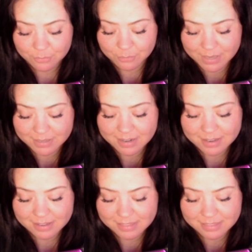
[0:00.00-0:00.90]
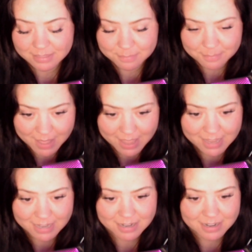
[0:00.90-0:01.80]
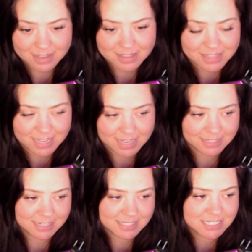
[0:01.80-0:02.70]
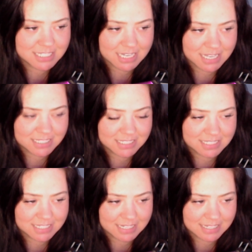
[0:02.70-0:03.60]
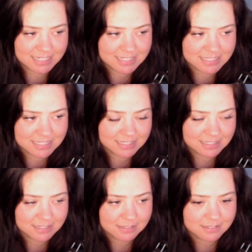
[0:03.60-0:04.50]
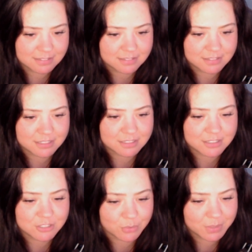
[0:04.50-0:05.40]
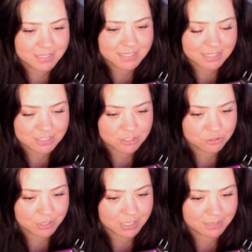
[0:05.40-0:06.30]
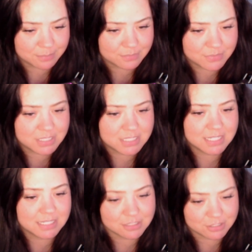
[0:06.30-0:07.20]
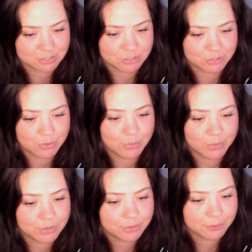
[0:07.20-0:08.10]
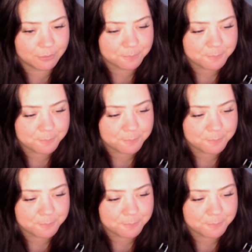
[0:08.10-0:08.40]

One main thing that I suggest is doing a test stream to listen to your audio.